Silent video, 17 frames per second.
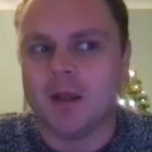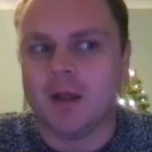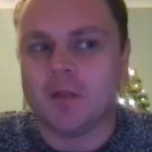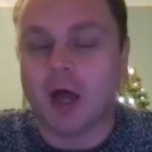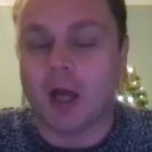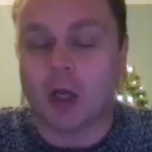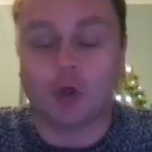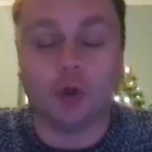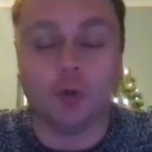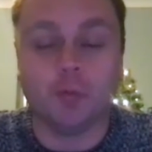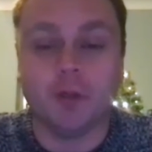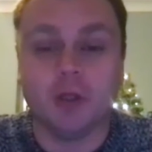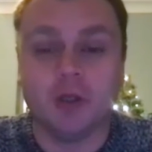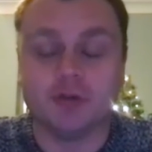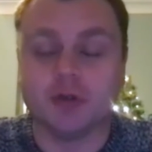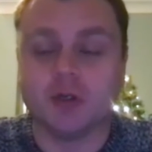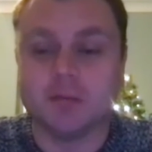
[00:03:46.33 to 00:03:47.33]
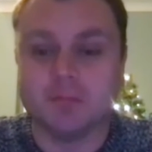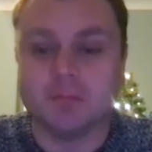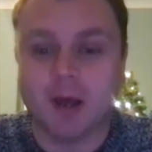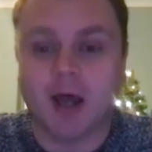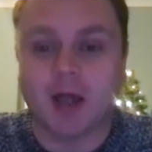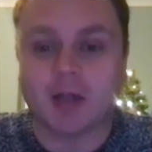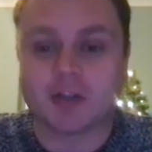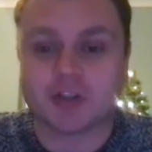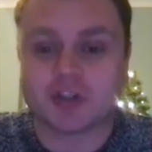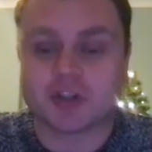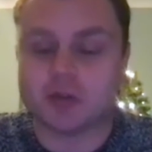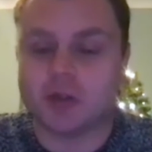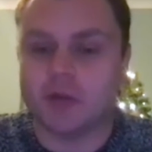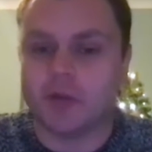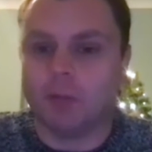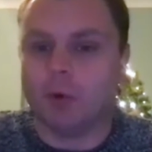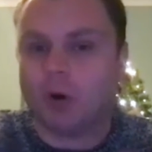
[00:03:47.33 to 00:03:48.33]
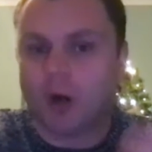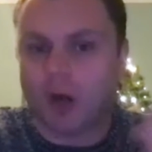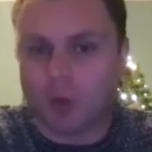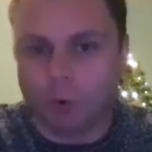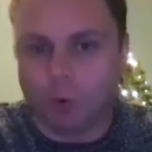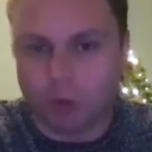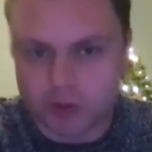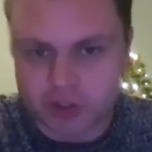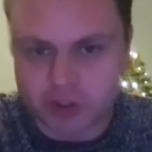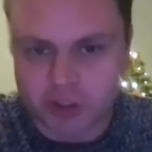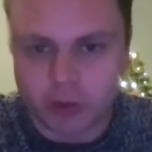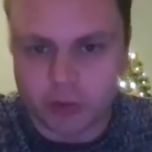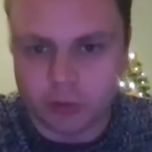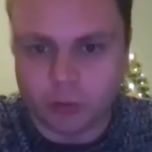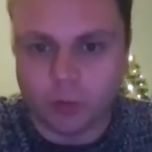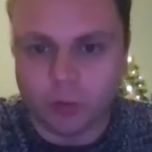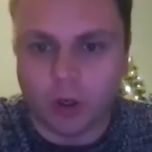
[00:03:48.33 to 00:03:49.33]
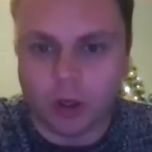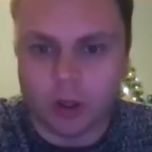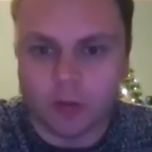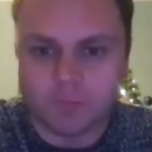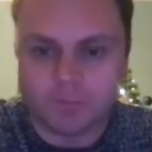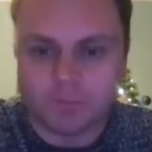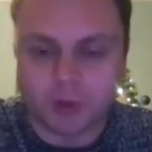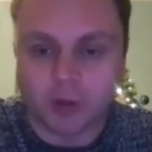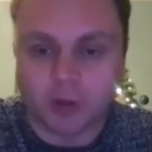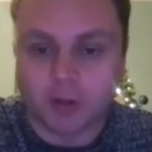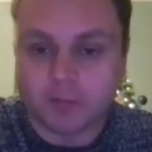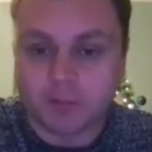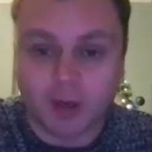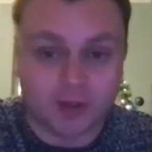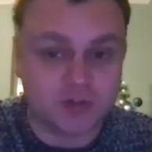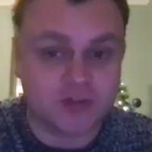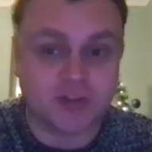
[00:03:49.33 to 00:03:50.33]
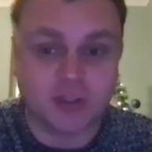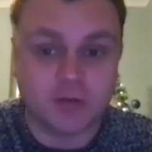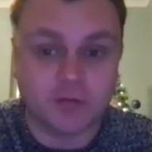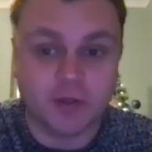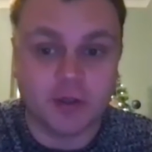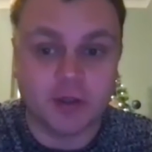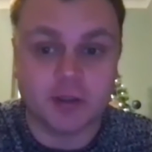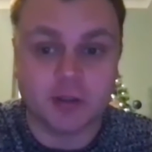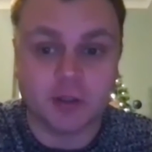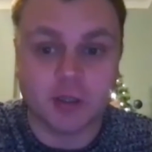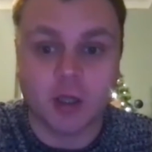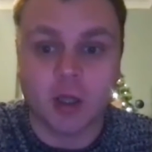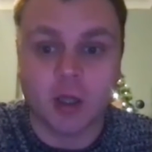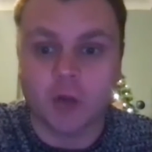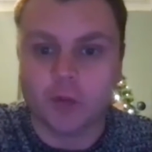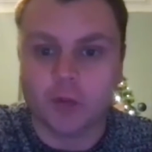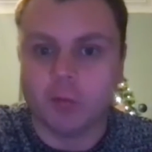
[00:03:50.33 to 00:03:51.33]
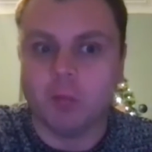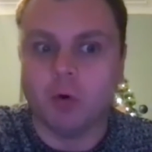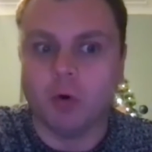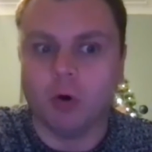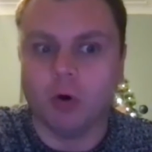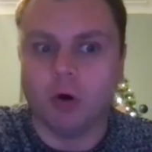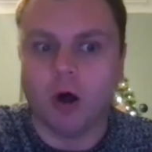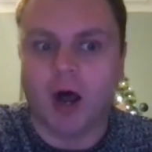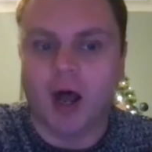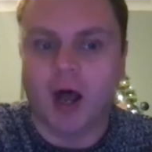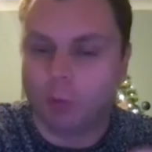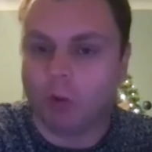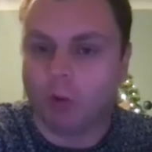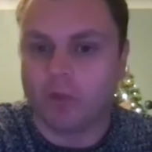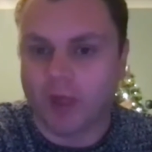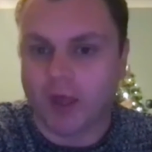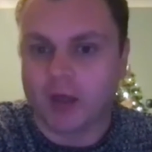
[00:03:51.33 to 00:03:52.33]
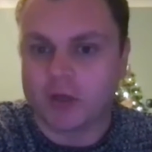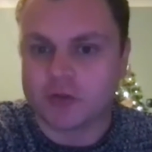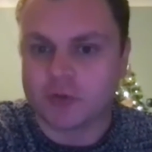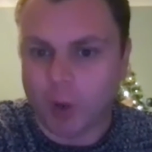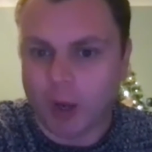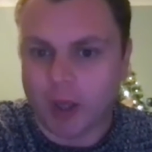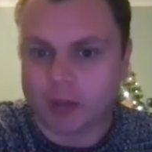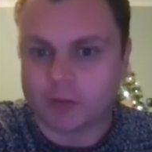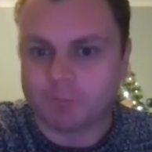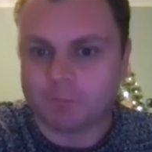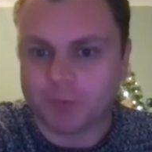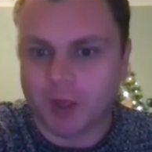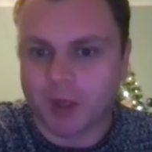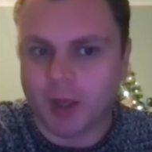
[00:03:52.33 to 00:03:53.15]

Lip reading: that could be a dream match. Just like the more I watch you on Impact TV, the more I want that as well. For